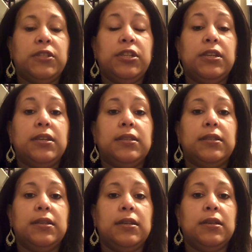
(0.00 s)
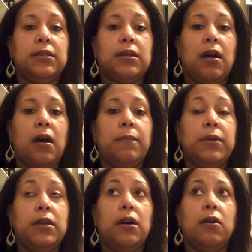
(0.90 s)
GNC. It's called
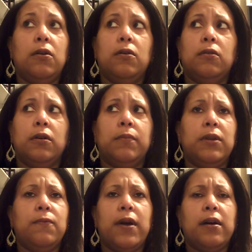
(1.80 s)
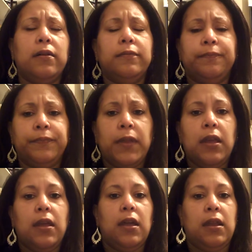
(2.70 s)
Be Whole or Be Well,
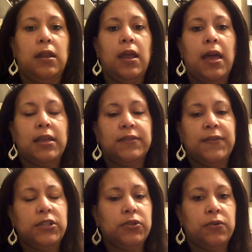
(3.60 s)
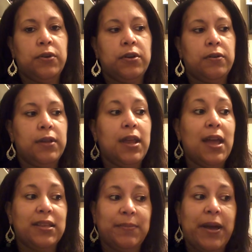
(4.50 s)
and has fish oil. It
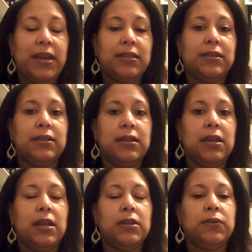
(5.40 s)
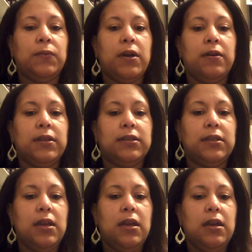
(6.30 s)
has biotin in it, as well
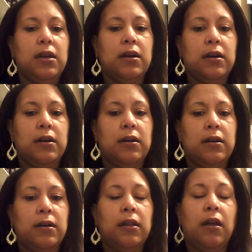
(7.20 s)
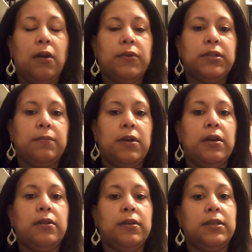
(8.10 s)
as along with some
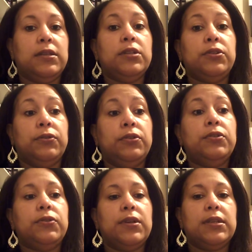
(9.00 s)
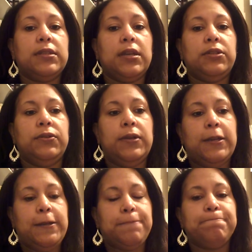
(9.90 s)
other essential nutrients that you
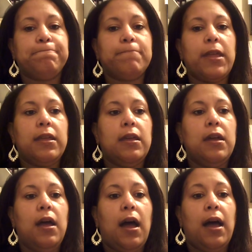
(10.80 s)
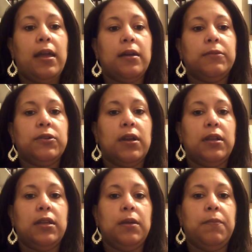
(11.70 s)
need. I am trying
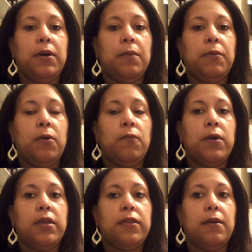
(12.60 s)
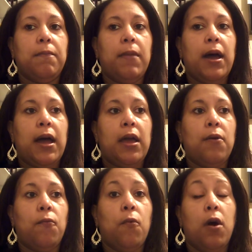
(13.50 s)
to keep up with my
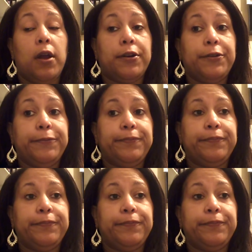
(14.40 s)
water,